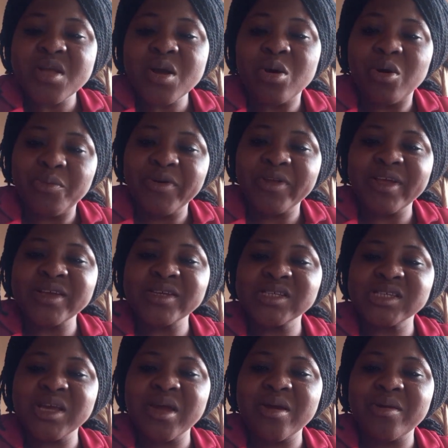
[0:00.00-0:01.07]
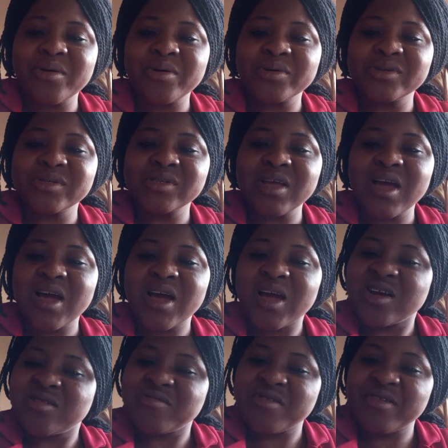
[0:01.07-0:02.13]
Competence errors
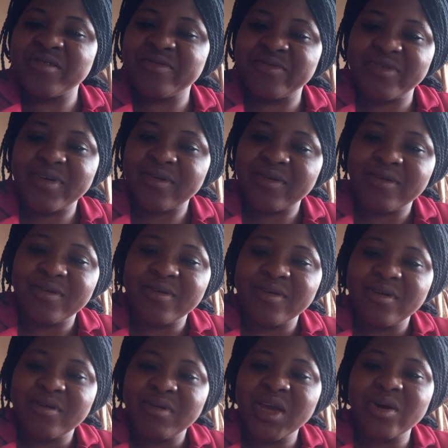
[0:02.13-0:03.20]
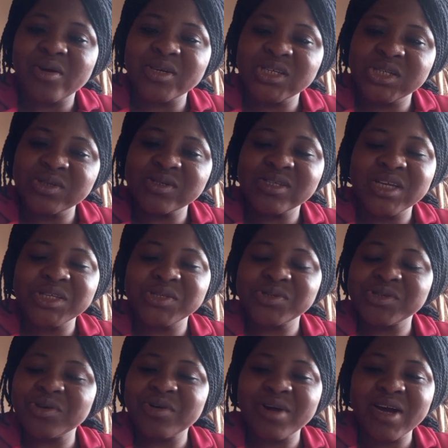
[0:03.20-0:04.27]
are gravy because it shows that
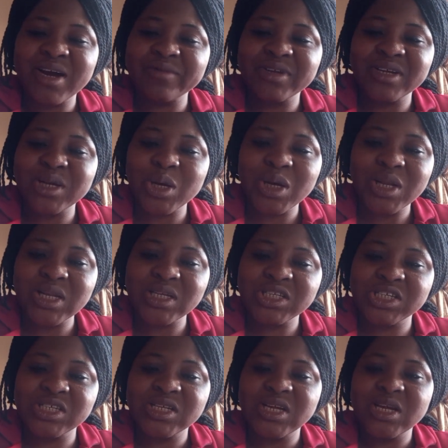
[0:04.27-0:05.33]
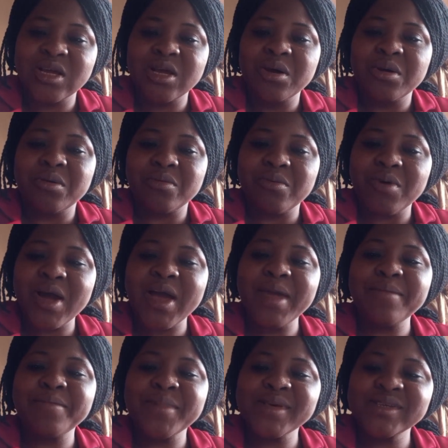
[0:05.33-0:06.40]
you don't have the knowledge.
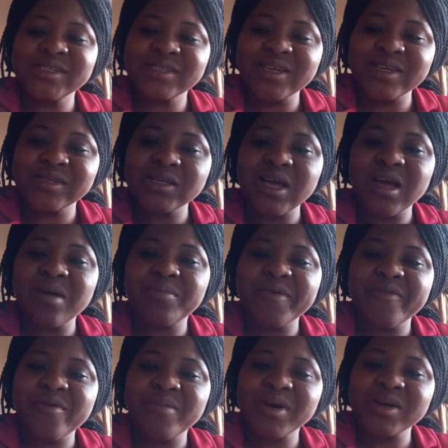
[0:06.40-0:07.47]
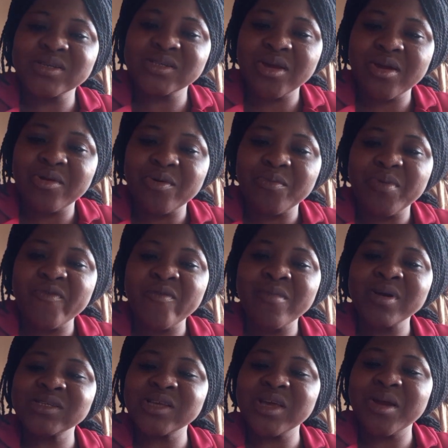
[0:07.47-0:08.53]
Why mistakes are performance error?
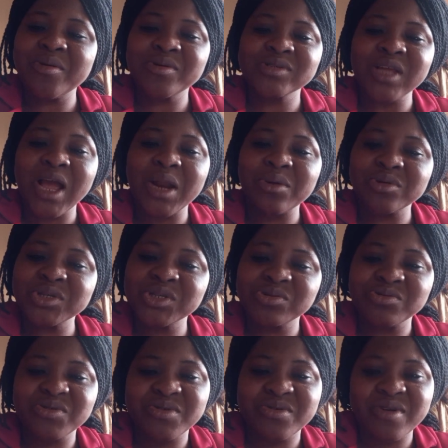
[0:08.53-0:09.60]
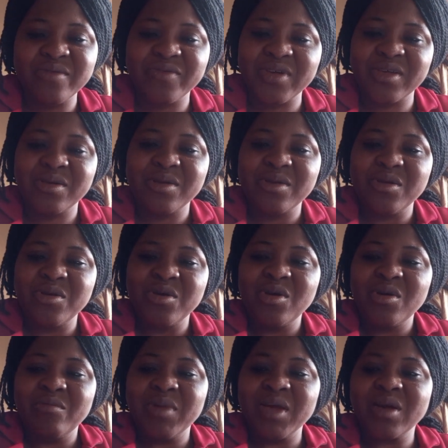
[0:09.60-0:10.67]
Performance errors are not so gravy
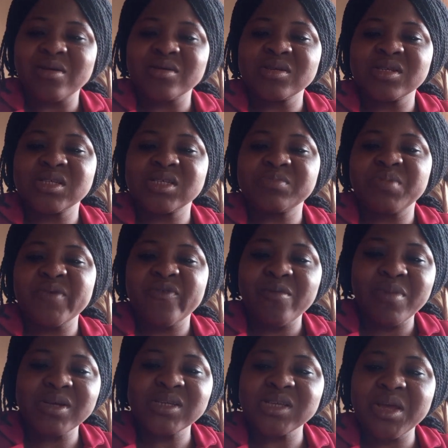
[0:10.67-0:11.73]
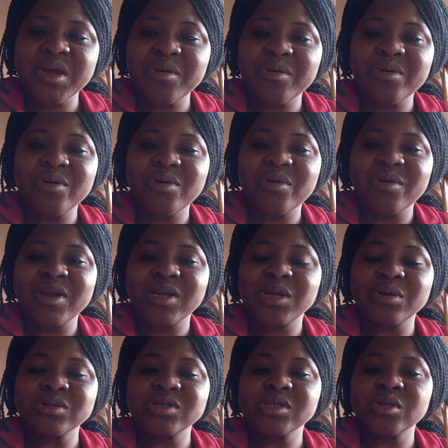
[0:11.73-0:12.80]
because performance error
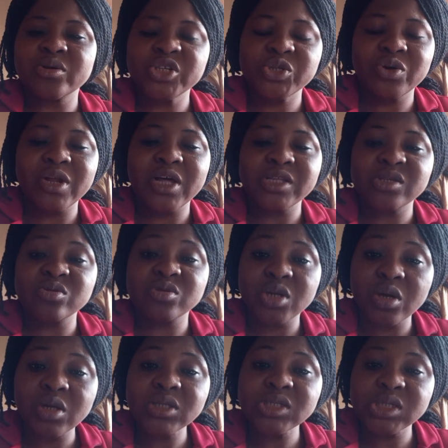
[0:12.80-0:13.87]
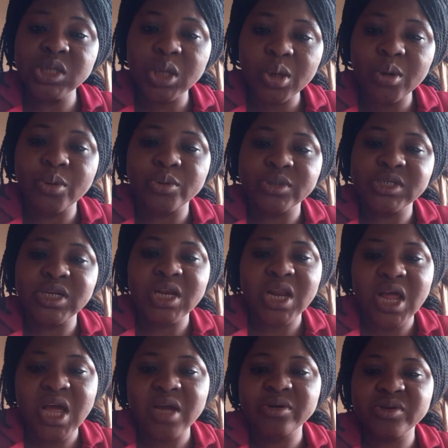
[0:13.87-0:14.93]
does not show that you don't know the
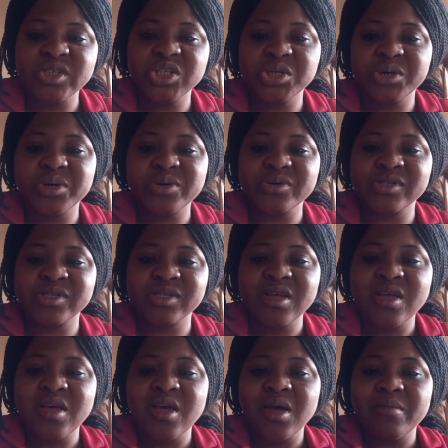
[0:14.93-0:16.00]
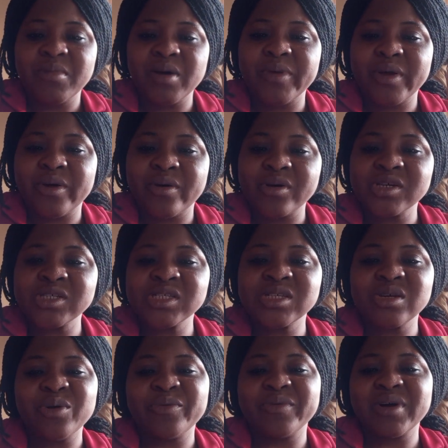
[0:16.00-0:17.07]
language rules, but
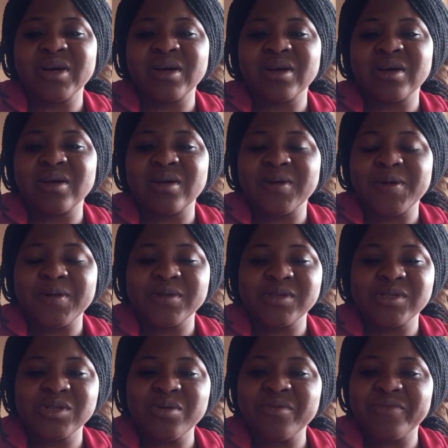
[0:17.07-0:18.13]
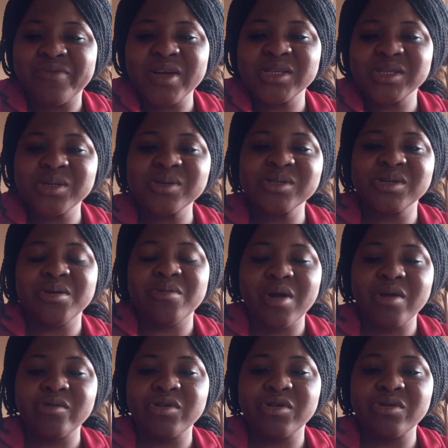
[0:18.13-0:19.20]
because of some factors
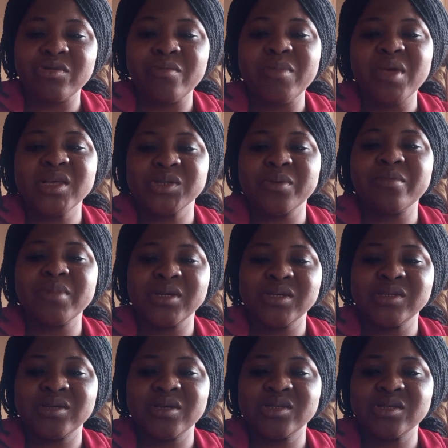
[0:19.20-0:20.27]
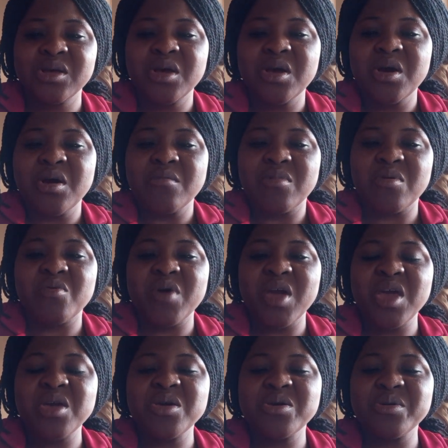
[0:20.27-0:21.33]
around you make some mistakes. But
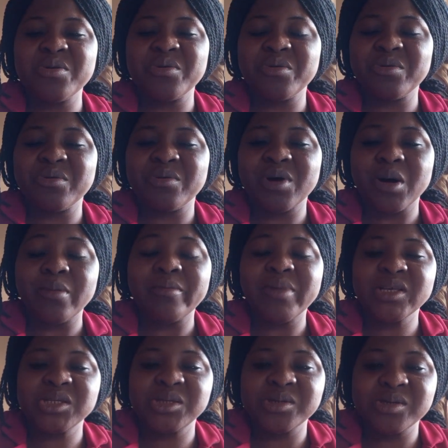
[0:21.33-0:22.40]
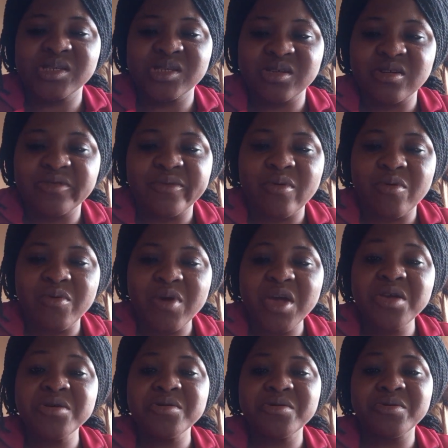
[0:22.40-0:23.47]
when you come back to yourself or
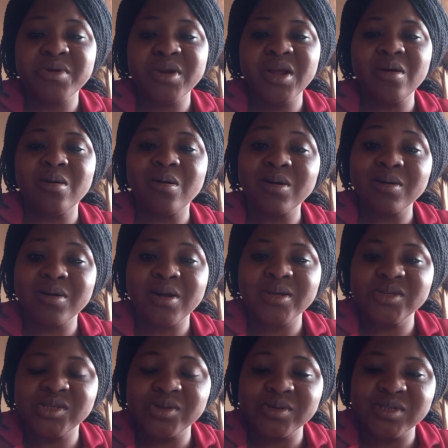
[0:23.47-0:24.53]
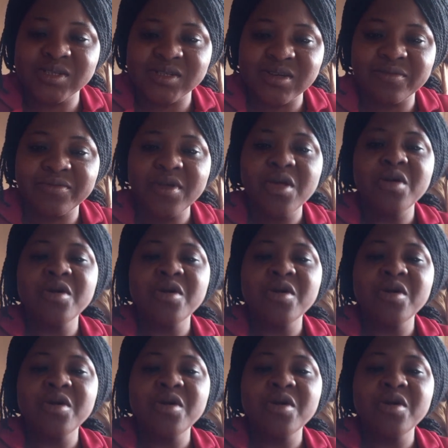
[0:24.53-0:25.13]
when you reorganize yourself,